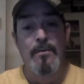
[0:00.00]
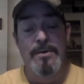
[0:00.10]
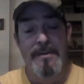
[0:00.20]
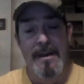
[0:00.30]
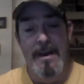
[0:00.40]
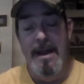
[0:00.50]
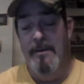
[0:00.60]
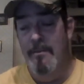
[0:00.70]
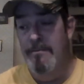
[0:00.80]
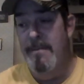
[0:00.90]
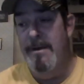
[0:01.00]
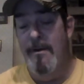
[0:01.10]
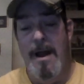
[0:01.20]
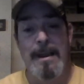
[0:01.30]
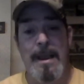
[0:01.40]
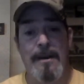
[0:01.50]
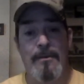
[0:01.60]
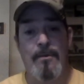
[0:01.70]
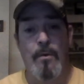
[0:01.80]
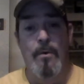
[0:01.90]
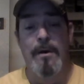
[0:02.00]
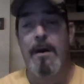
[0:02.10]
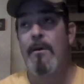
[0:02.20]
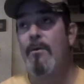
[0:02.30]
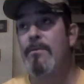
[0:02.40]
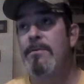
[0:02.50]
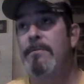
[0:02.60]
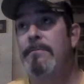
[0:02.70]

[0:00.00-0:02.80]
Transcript: which they kind of, I can't do corn dogs,